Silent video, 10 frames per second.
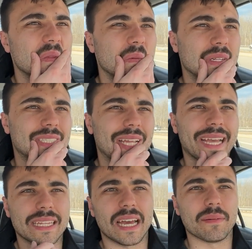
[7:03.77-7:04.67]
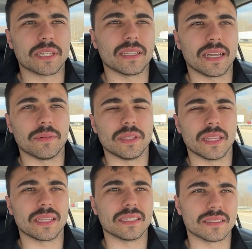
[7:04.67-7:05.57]
which economically I would
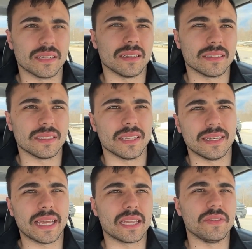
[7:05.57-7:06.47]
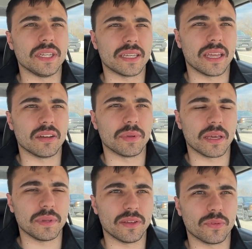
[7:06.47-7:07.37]
think is a negative indicator. But
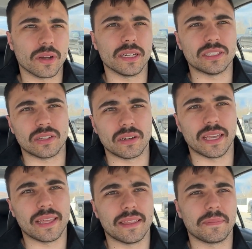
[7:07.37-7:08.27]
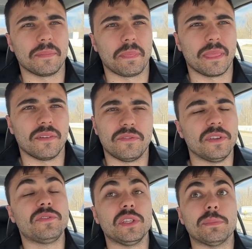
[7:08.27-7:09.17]
I mean, if we're already starting at
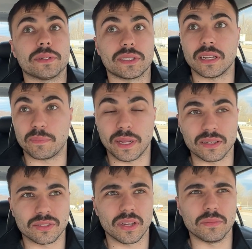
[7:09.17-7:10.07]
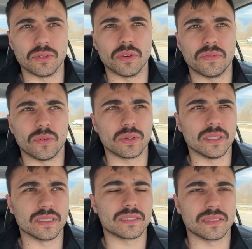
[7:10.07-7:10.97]
50% of parents are able to afford
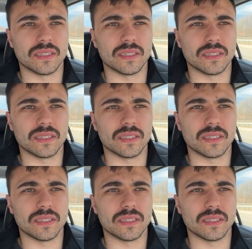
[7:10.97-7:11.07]
this,